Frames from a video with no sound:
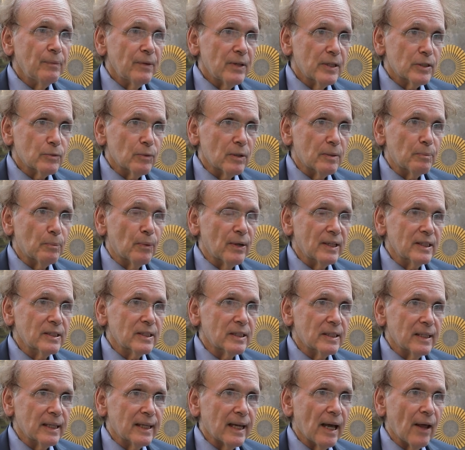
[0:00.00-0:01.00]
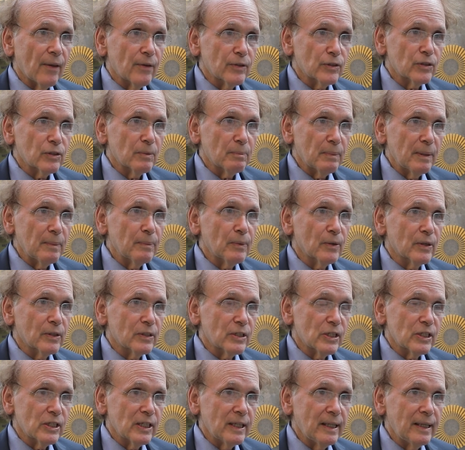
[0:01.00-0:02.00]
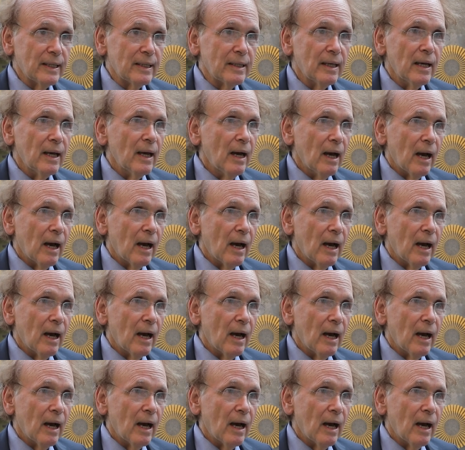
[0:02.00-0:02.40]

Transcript: is what brings it together, so people can see